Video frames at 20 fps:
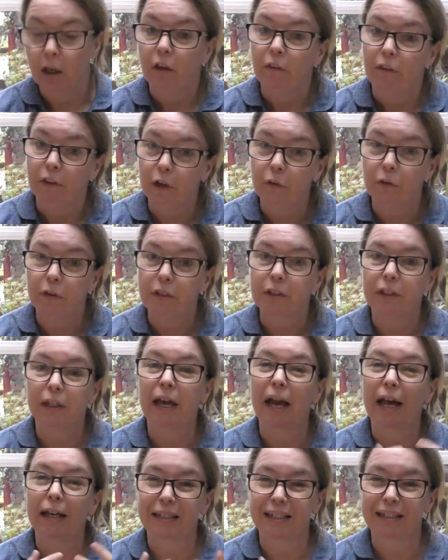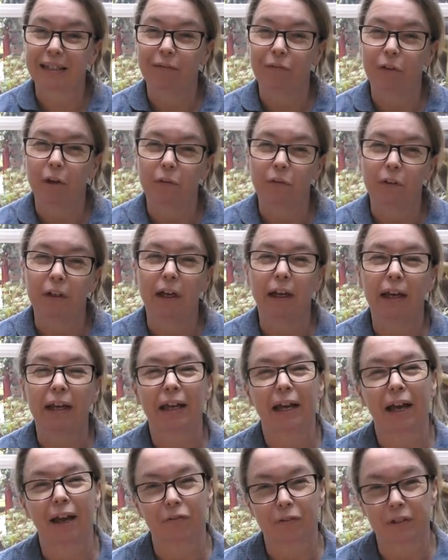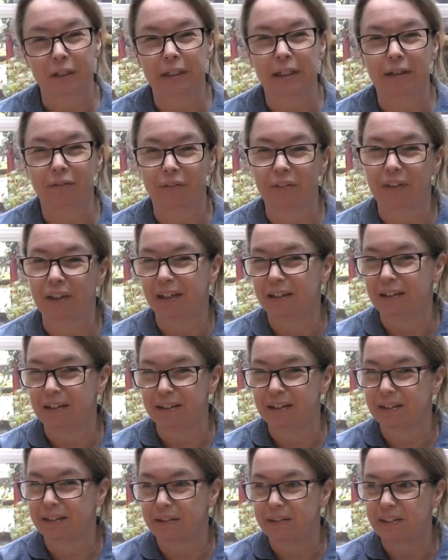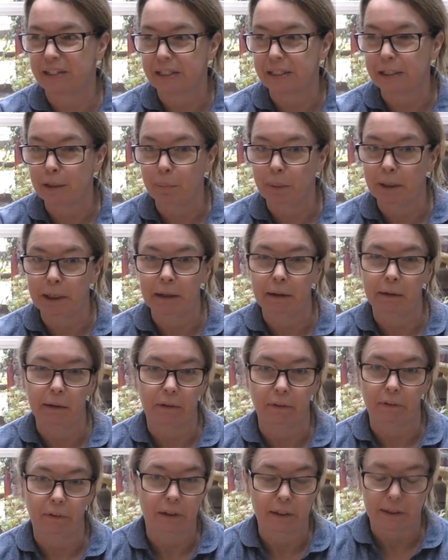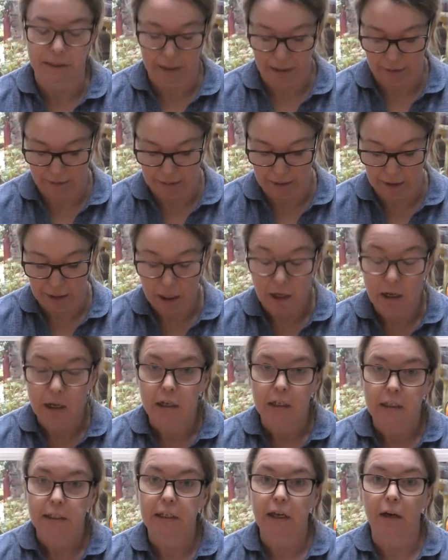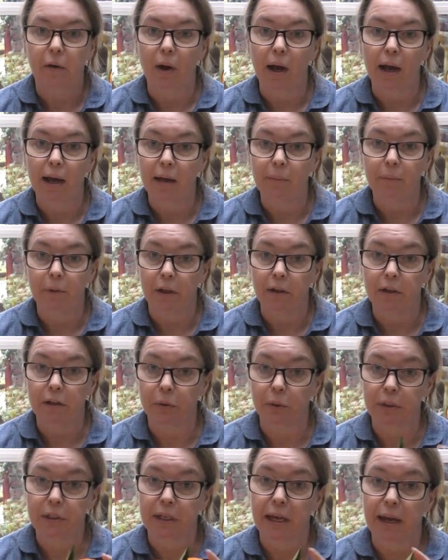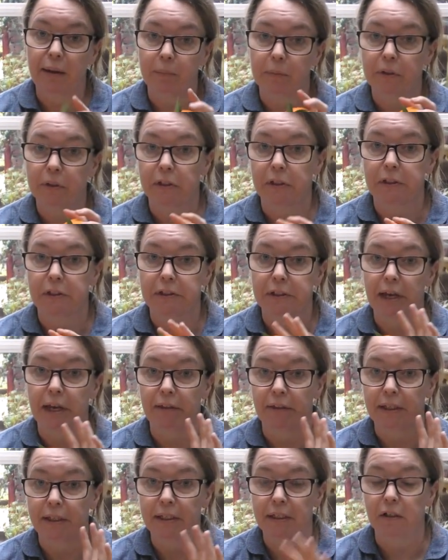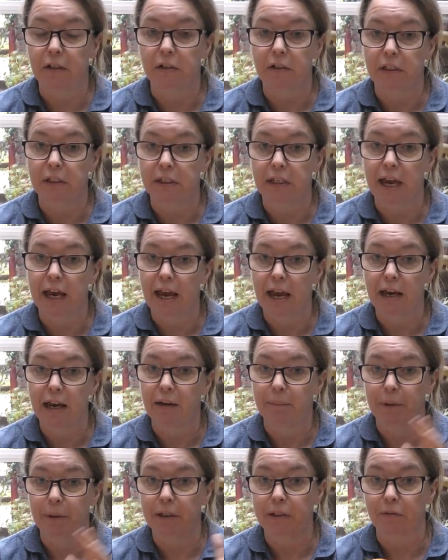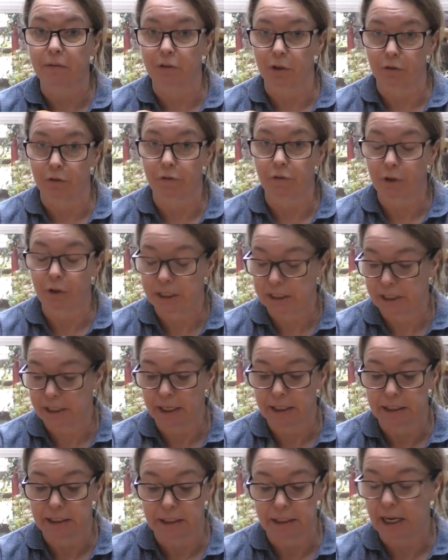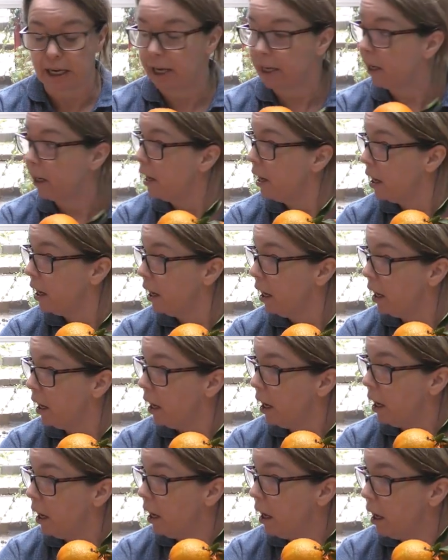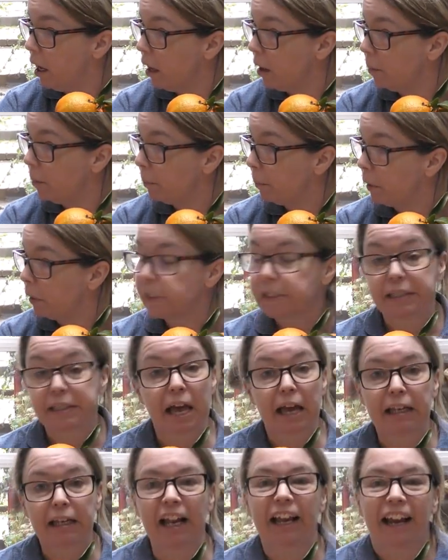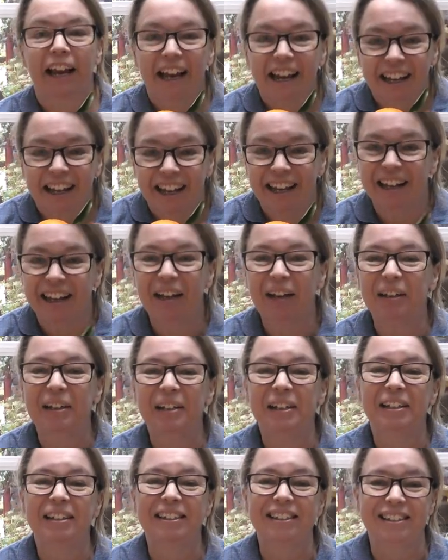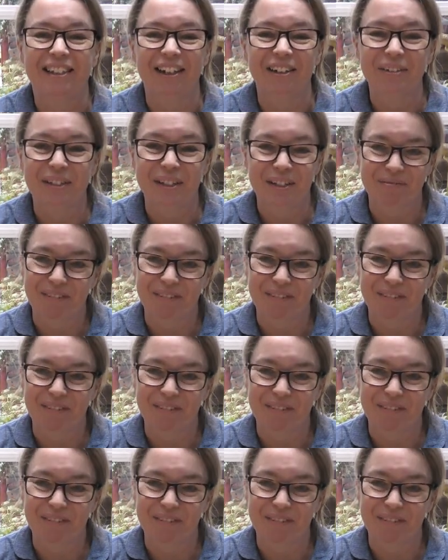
The others you had to leave overnight, you have to leave things steeping and things like that. So I am going to attempt to get this done today, because I've got a free day today. But sadly, due to